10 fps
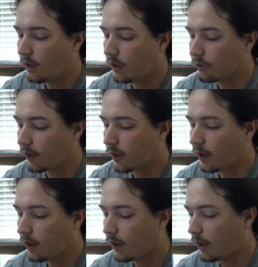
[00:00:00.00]
if
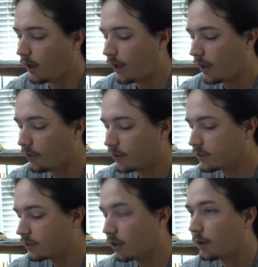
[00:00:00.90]
I have
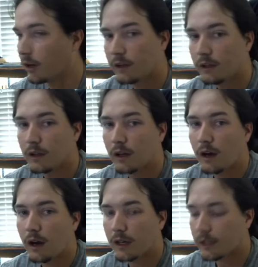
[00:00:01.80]
this Starmon,
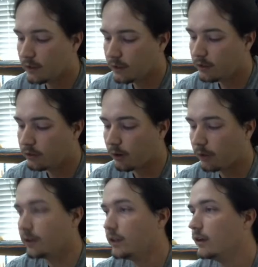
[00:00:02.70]
I can
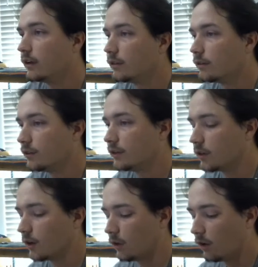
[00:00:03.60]
Digivolve it for
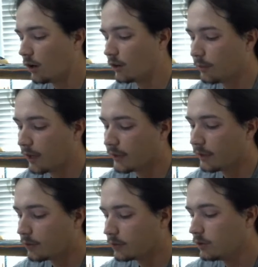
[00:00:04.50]
0 onto my
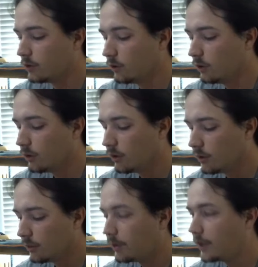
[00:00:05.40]
level 2
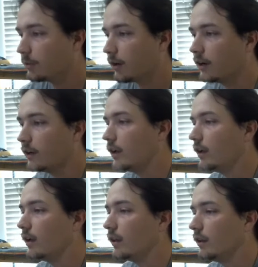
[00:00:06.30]
Pikmon
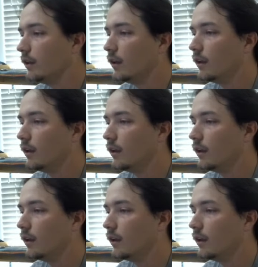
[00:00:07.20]
in